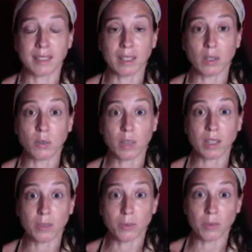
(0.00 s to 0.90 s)
Like you want
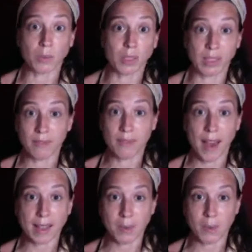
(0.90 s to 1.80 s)
to do it really
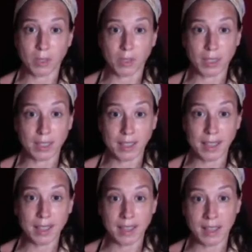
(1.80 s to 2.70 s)
fast, but when you
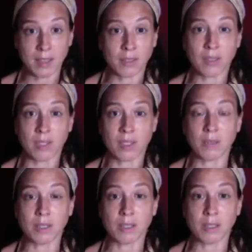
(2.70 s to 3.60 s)
contain the energy, you
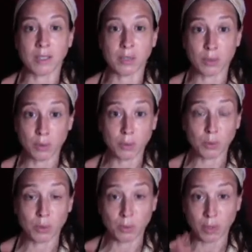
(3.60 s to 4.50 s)
can
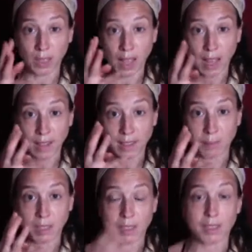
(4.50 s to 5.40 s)
relax the
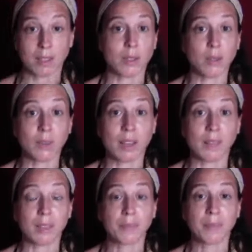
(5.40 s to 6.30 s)
muscles on a new
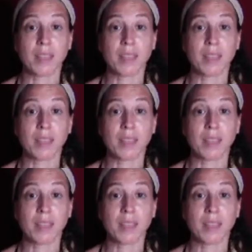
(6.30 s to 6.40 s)
level.